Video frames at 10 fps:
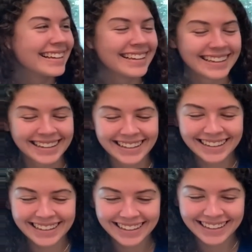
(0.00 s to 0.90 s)

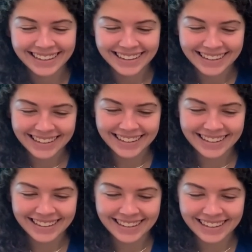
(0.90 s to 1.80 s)

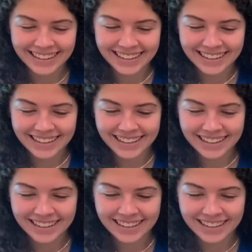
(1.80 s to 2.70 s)

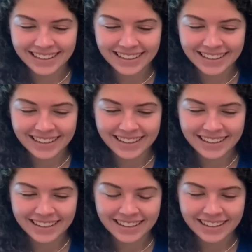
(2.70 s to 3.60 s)

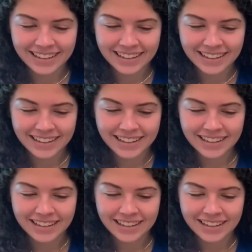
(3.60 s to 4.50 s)

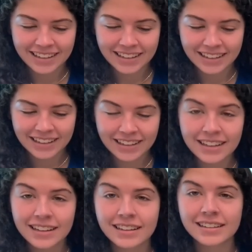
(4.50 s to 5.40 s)

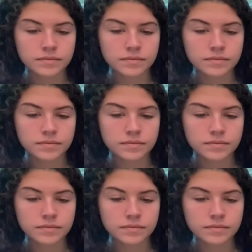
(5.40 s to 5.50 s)
(silent)